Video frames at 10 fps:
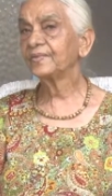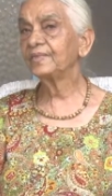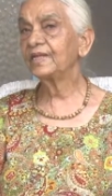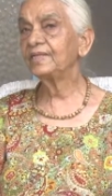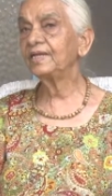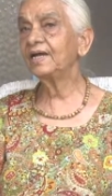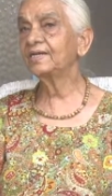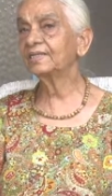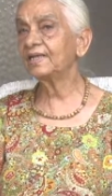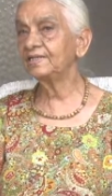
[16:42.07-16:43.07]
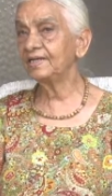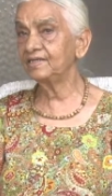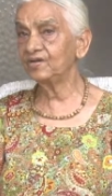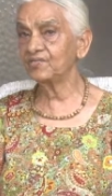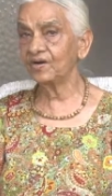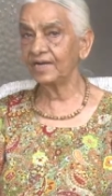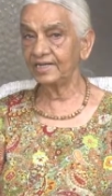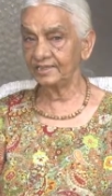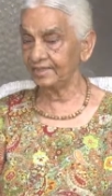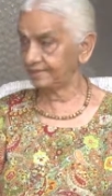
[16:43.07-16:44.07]
Then they extended it for
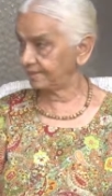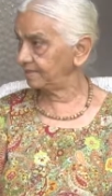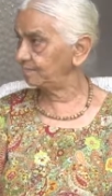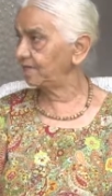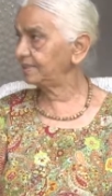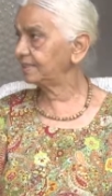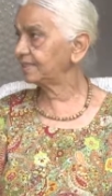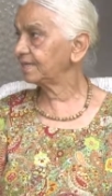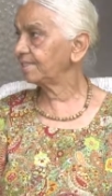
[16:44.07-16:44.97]
another 3 months.